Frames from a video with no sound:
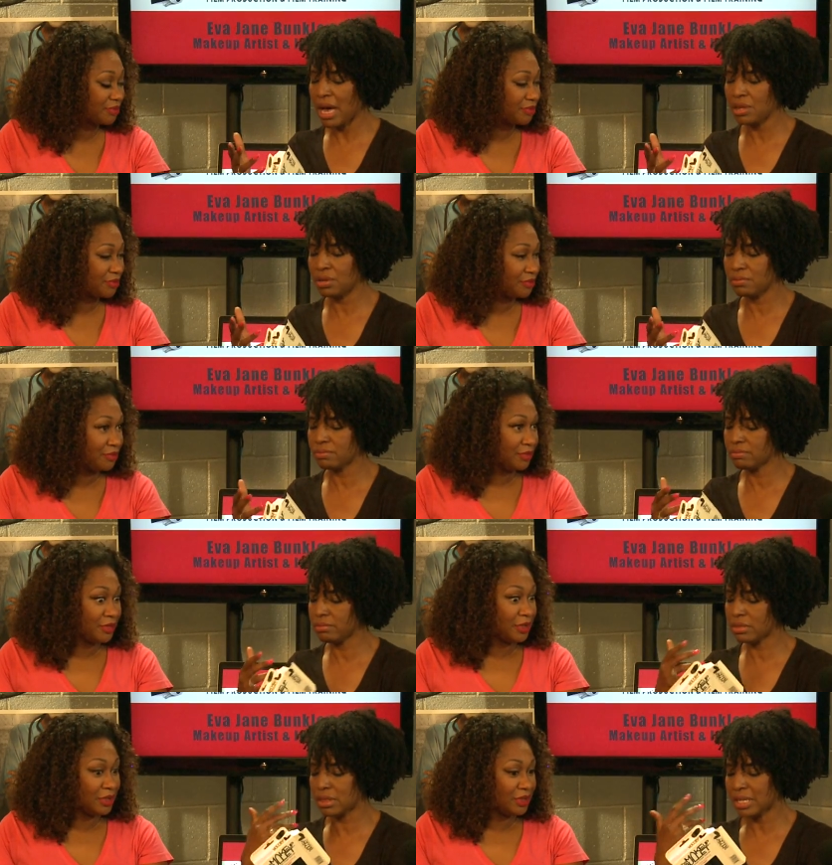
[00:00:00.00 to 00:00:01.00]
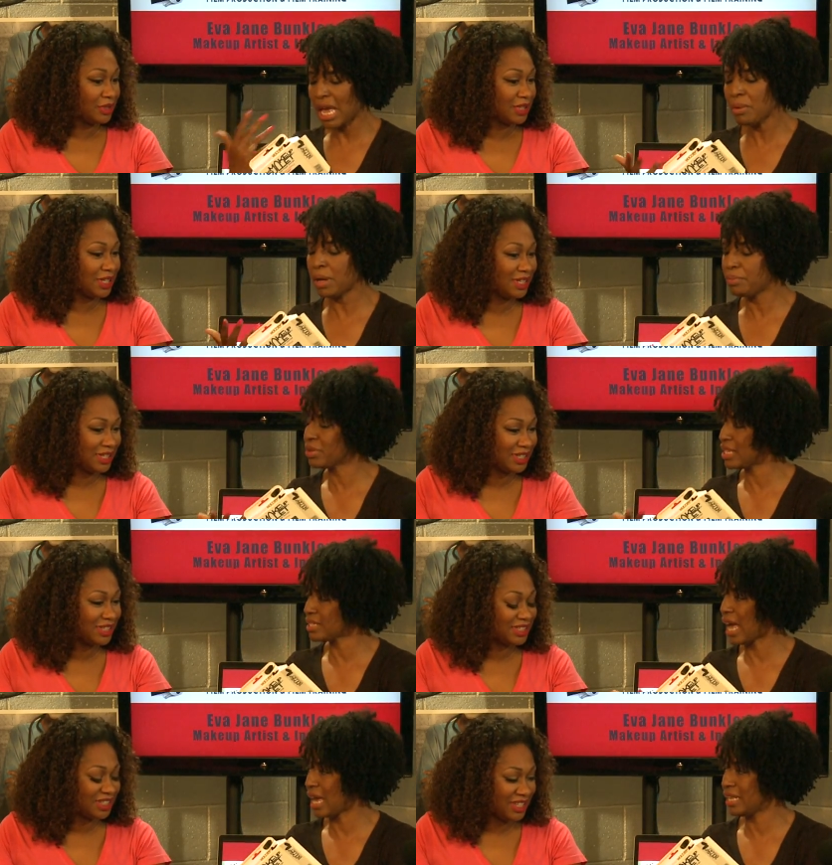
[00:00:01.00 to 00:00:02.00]
Speaker 1: how you came up with
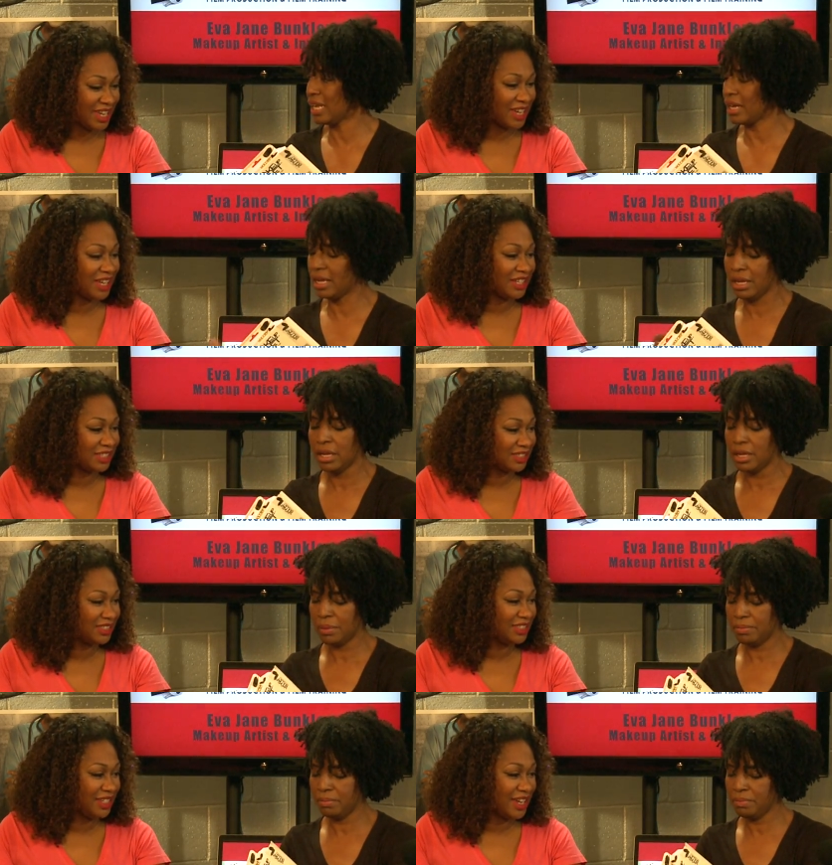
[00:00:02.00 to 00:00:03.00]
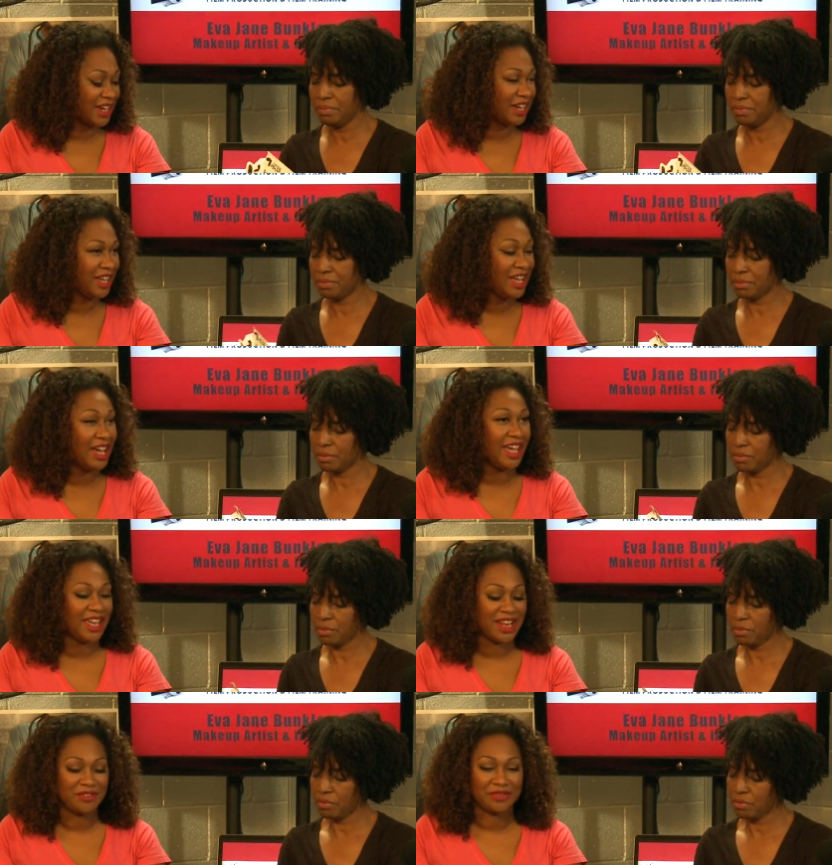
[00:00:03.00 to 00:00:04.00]
this idea. Yeah. Mm-hmm. Yeah,
Speaker 2: and
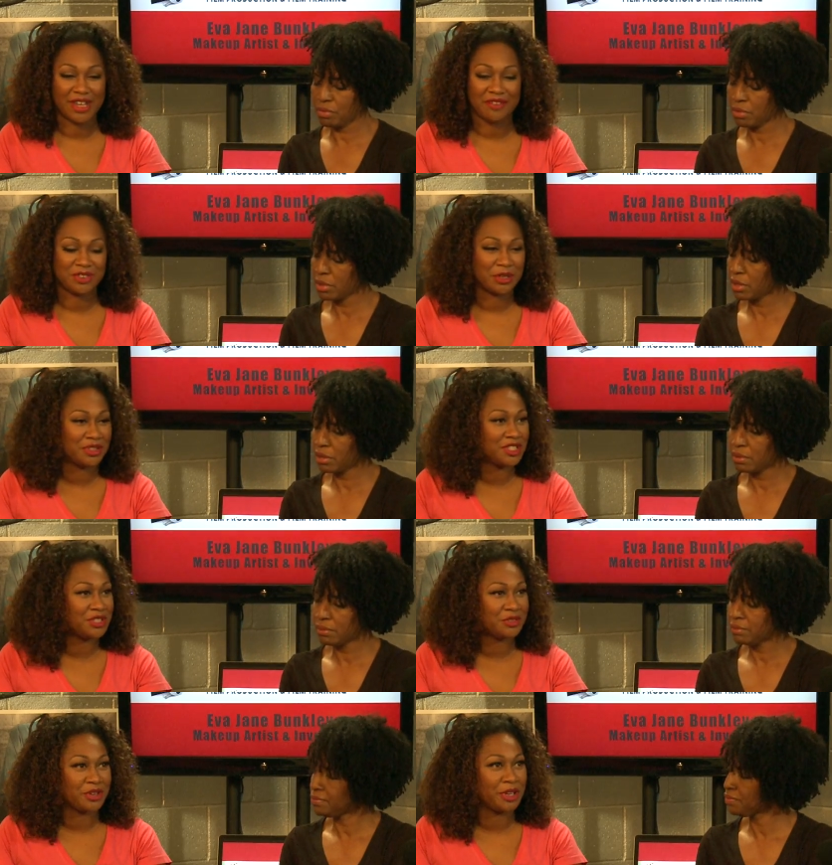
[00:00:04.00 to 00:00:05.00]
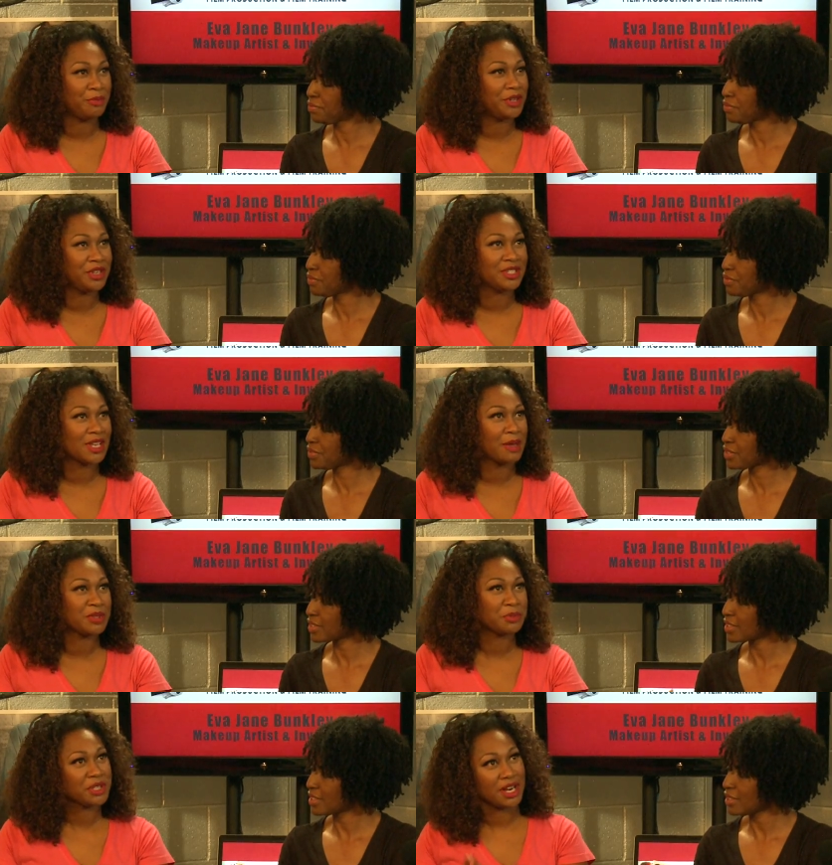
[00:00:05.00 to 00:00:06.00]
I've I've told this story a million times.
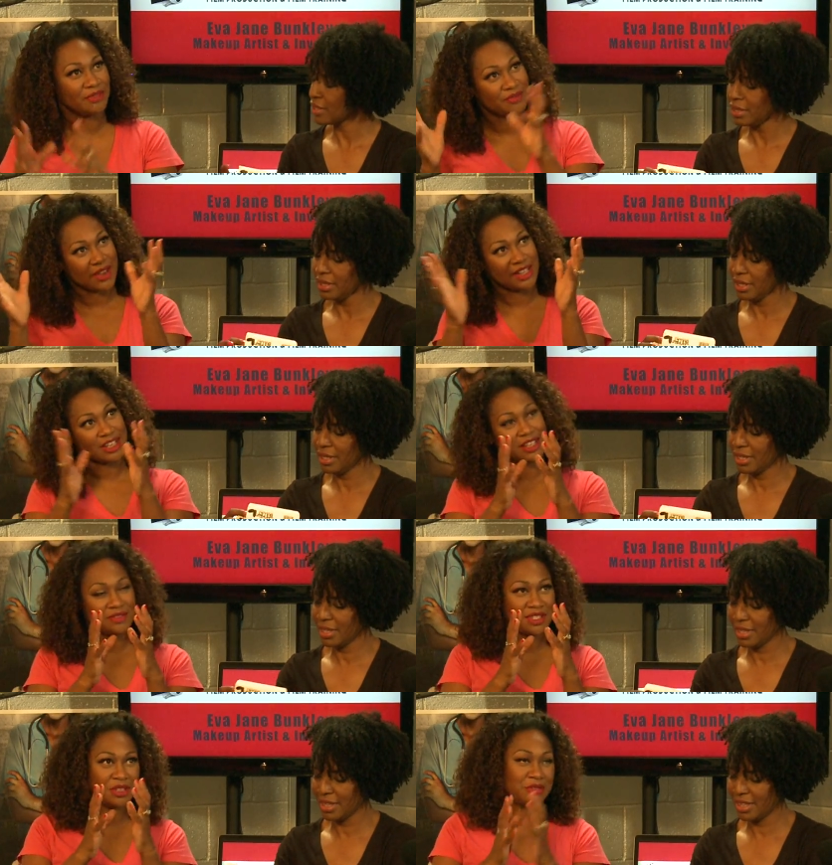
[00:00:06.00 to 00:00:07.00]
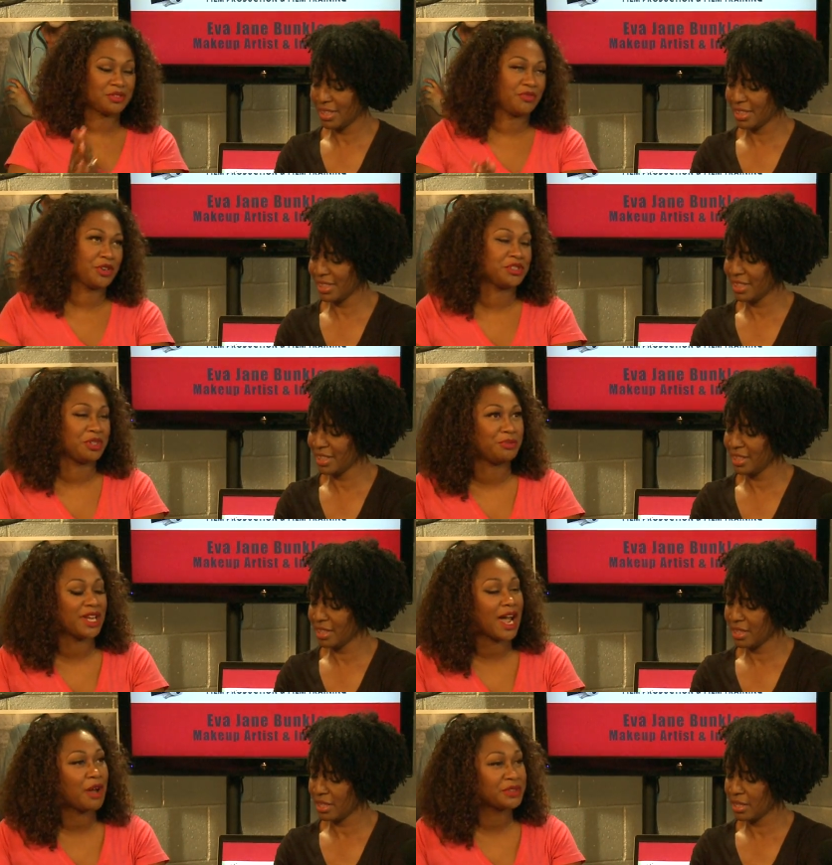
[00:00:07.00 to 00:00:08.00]
I'm trying to find the Cliff's Notes version, mm-hmm.
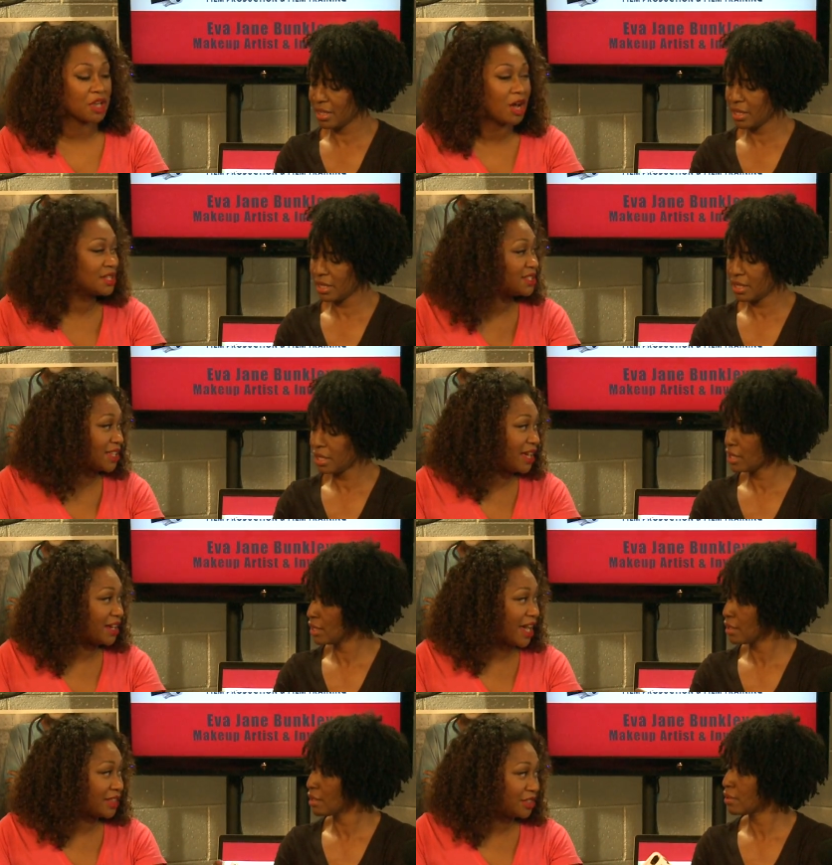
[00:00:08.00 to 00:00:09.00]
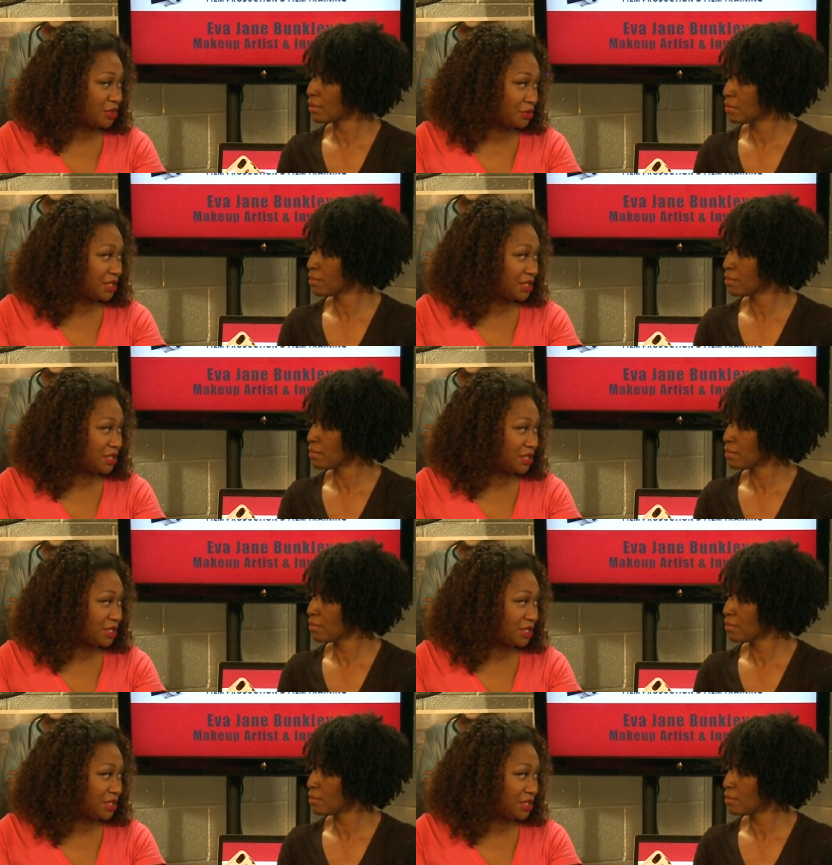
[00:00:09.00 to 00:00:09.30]
but I was on set at the news